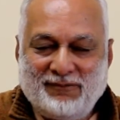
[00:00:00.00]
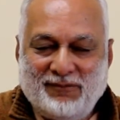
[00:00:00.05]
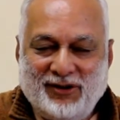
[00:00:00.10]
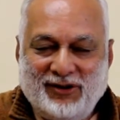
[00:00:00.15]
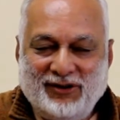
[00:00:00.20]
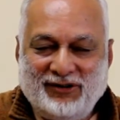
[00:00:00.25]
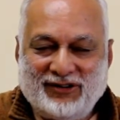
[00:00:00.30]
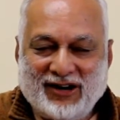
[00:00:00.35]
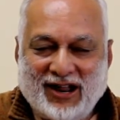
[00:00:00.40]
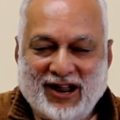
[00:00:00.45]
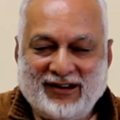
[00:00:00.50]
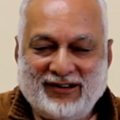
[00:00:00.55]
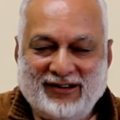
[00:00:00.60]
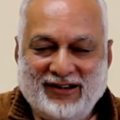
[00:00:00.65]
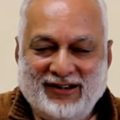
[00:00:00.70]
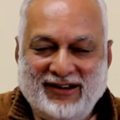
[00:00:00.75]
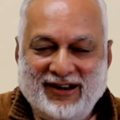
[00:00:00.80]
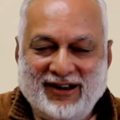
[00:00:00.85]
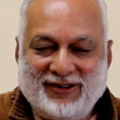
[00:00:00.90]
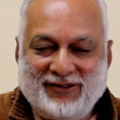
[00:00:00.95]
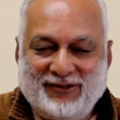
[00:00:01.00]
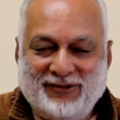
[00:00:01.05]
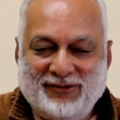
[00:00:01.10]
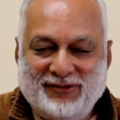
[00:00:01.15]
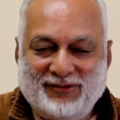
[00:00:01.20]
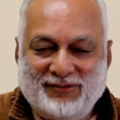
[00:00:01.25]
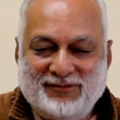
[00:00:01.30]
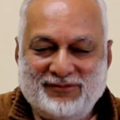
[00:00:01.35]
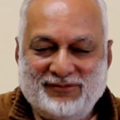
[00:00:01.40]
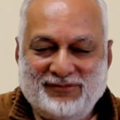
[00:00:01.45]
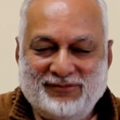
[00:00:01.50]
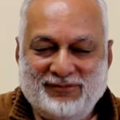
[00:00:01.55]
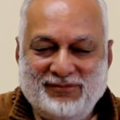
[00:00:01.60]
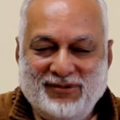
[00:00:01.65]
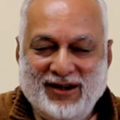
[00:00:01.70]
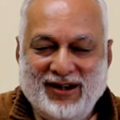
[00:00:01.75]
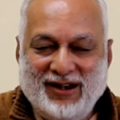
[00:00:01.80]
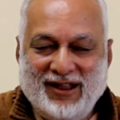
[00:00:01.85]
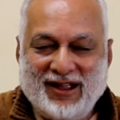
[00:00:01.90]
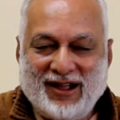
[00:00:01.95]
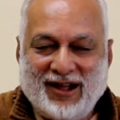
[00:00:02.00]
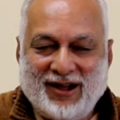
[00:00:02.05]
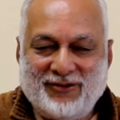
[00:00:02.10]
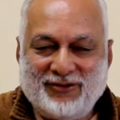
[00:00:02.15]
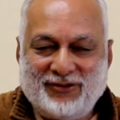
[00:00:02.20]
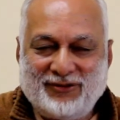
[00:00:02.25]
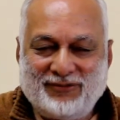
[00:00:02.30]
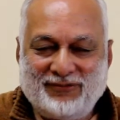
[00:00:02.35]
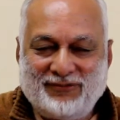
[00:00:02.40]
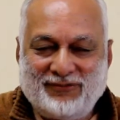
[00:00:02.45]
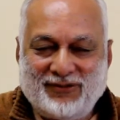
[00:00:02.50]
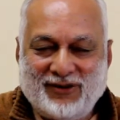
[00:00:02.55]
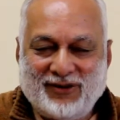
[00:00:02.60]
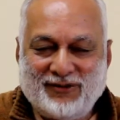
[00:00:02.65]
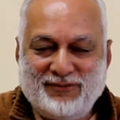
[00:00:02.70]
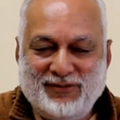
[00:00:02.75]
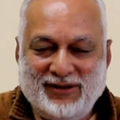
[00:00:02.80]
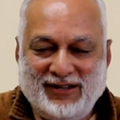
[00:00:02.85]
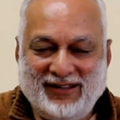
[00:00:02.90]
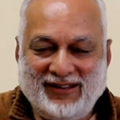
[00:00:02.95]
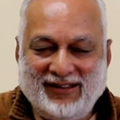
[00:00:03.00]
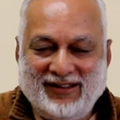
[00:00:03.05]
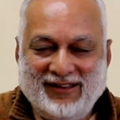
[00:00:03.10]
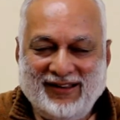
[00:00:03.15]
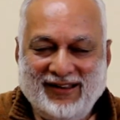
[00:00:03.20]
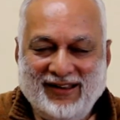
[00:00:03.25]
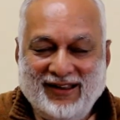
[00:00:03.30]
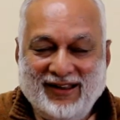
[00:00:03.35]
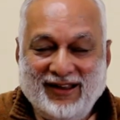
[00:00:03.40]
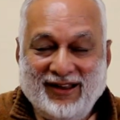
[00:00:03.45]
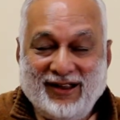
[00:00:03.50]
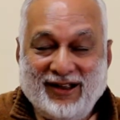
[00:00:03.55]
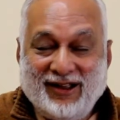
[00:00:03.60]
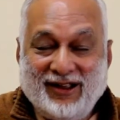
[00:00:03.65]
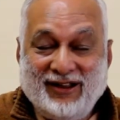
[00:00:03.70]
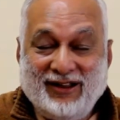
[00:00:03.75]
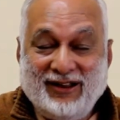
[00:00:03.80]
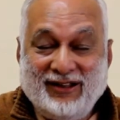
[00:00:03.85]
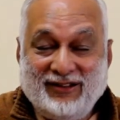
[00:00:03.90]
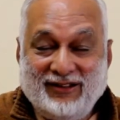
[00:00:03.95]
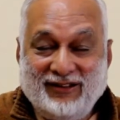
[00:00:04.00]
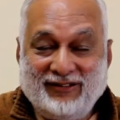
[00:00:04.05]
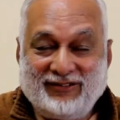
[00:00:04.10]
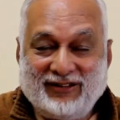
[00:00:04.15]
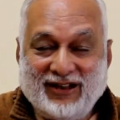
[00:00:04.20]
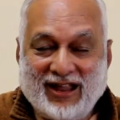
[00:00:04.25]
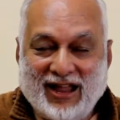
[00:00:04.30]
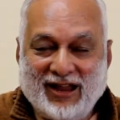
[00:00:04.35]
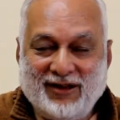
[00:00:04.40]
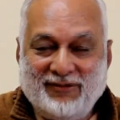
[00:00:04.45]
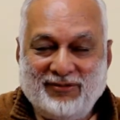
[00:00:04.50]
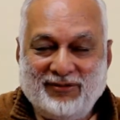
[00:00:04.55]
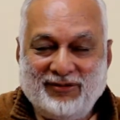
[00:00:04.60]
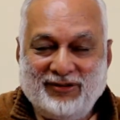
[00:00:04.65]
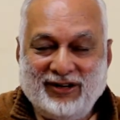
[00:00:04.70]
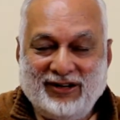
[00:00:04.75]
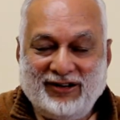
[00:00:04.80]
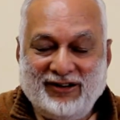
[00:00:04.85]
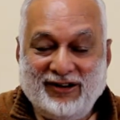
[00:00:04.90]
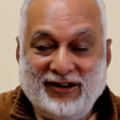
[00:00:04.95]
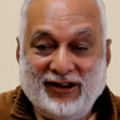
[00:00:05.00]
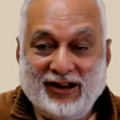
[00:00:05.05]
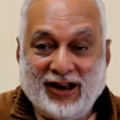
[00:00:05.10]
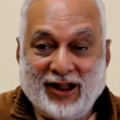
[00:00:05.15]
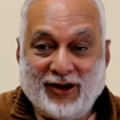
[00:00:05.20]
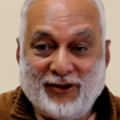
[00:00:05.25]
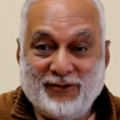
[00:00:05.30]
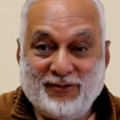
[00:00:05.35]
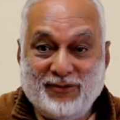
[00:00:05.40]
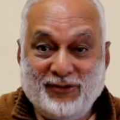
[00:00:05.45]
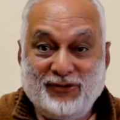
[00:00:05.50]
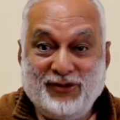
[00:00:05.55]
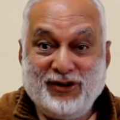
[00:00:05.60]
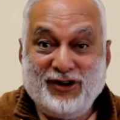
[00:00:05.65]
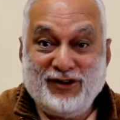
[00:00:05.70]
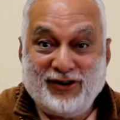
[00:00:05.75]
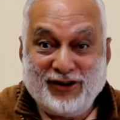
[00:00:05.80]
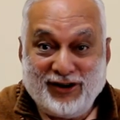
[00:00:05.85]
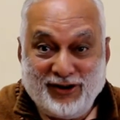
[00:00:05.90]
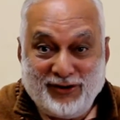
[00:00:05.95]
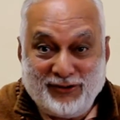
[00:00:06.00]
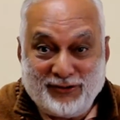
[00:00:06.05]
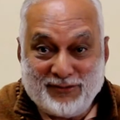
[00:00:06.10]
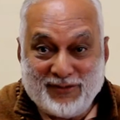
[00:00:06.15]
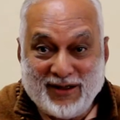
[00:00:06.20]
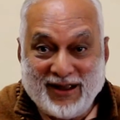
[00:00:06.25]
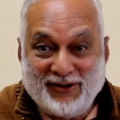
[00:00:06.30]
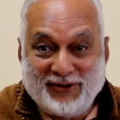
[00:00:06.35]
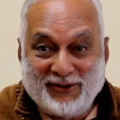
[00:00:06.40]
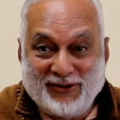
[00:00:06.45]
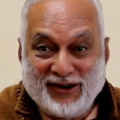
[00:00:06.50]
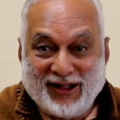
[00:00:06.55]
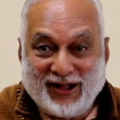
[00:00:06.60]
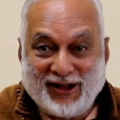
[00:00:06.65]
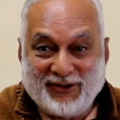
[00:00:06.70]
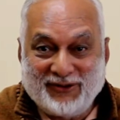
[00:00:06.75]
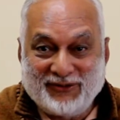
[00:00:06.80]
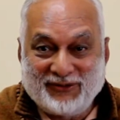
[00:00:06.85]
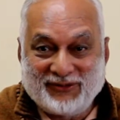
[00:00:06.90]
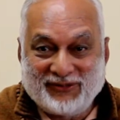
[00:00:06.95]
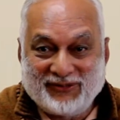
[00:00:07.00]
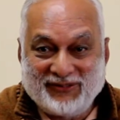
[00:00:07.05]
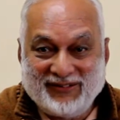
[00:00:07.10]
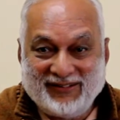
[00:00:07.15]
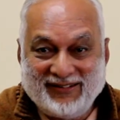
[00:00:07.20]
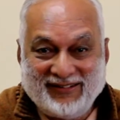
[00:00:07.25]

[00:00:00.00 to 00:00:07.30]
British architect to build a house for me. In this life, they didn't allow me to enter into my own house.